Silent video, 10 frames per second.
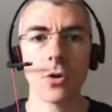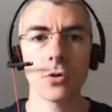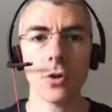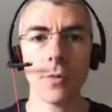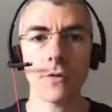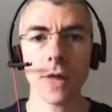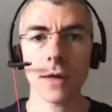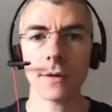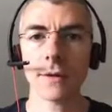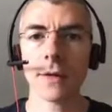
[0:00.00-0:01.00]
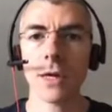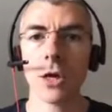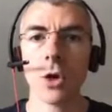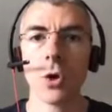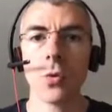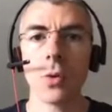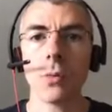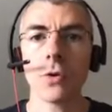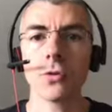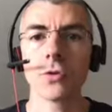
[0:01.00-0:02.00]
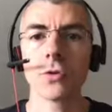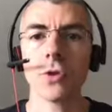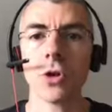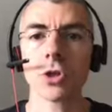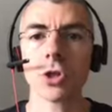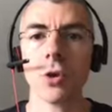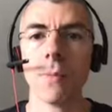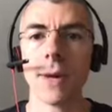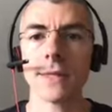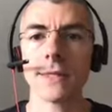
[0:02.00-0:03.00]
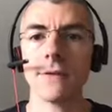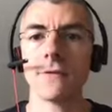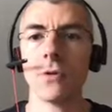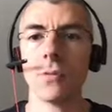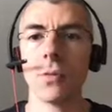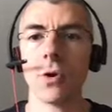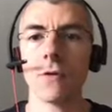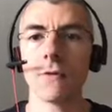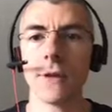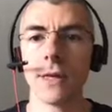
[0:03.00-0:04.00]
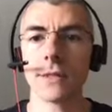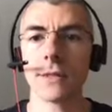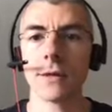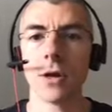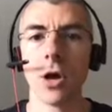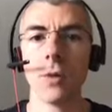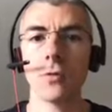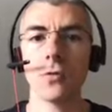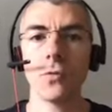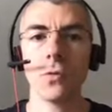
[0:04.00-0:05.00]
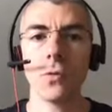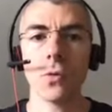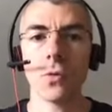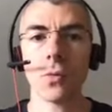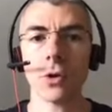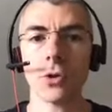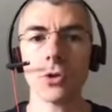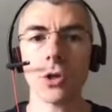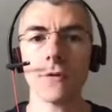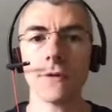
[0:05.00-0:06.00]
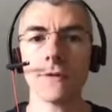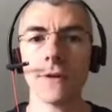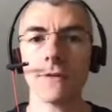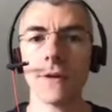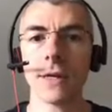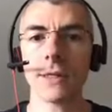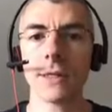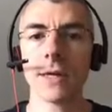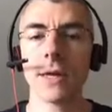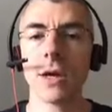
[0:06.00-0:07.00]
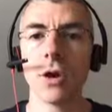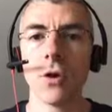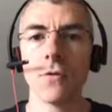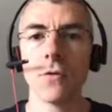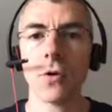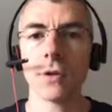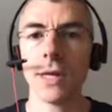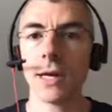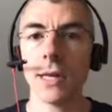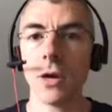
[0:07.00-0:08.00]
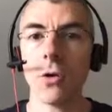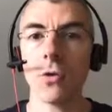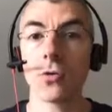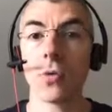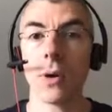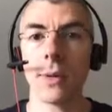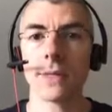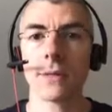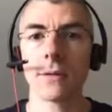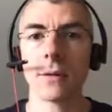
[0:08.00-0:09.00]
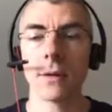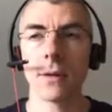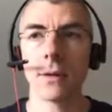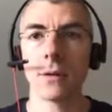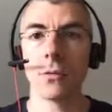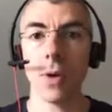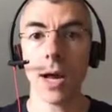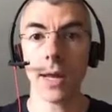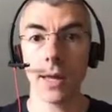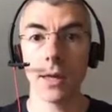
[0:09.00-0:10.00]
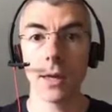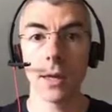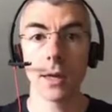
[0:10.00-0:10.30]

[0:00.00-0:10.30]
On top of that, we want to search a massive number of fields, up to one hundred fifty fields, for nearly all queries. Why?